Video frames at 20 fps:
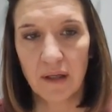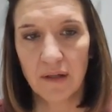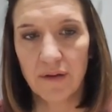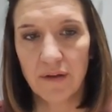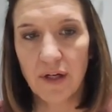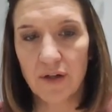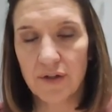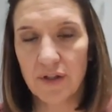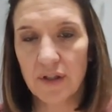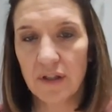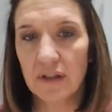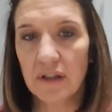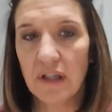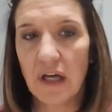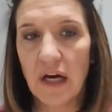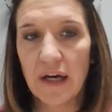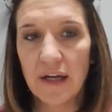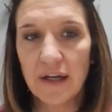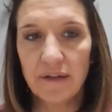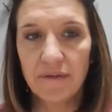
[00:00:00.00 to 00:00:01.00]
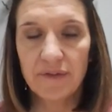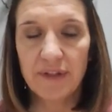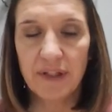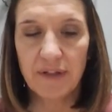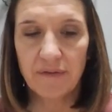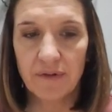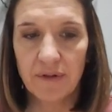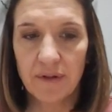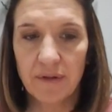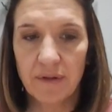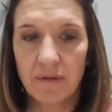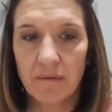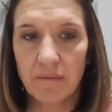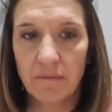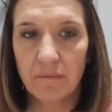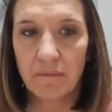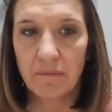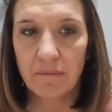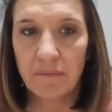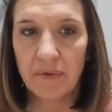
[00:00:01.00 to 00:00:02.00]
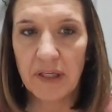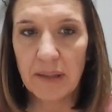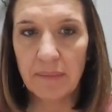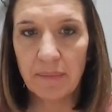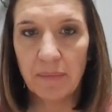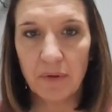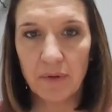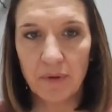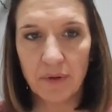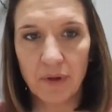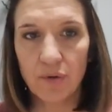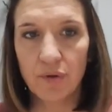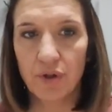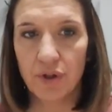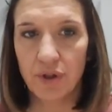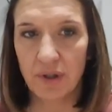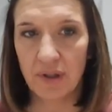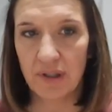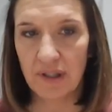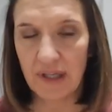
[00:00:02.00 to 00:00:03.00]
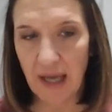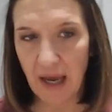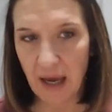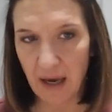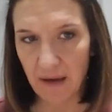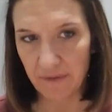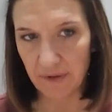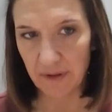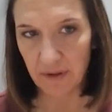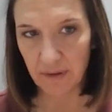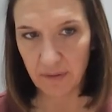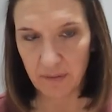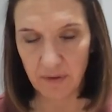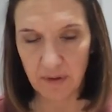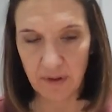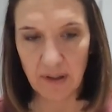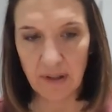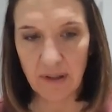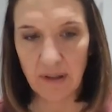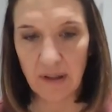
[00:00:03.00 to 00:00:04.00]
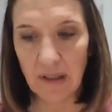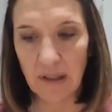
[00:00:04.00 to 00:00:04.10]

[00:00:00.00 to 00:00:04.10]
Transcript: there's a lot of different people who shouldn't have gluten.